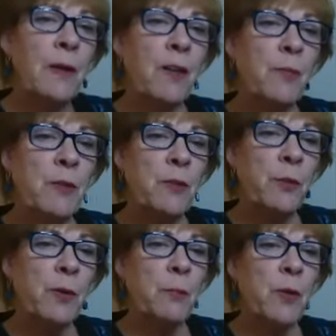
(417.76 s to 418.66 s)
I've been
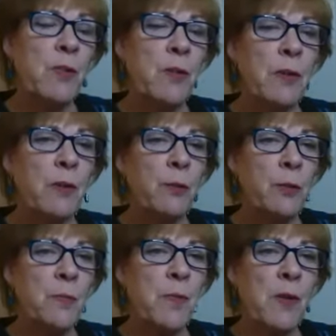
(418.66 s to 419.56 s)
doing book study
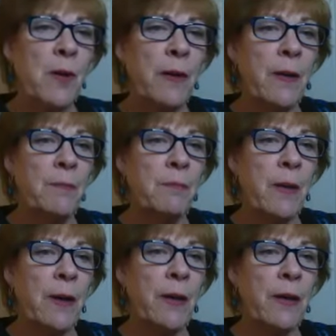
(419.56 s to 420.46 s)
groups.
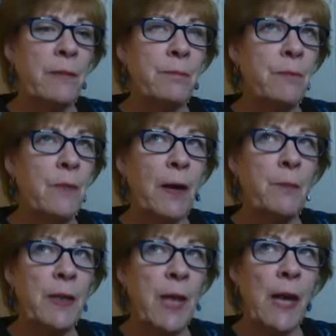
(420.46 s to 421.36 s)
I
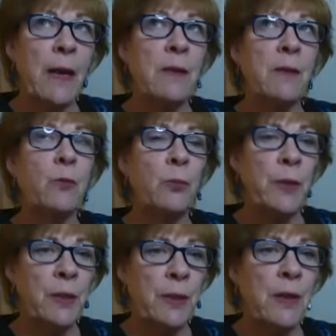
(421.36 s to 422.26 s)
began
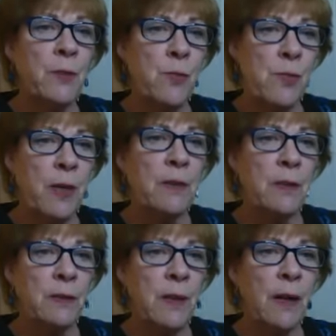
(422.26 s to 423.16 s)
really
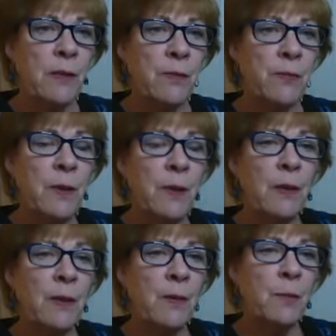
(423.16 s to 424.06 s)
understanding a lot of
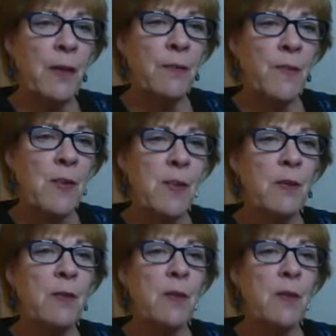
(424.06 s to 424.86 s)
metaphysics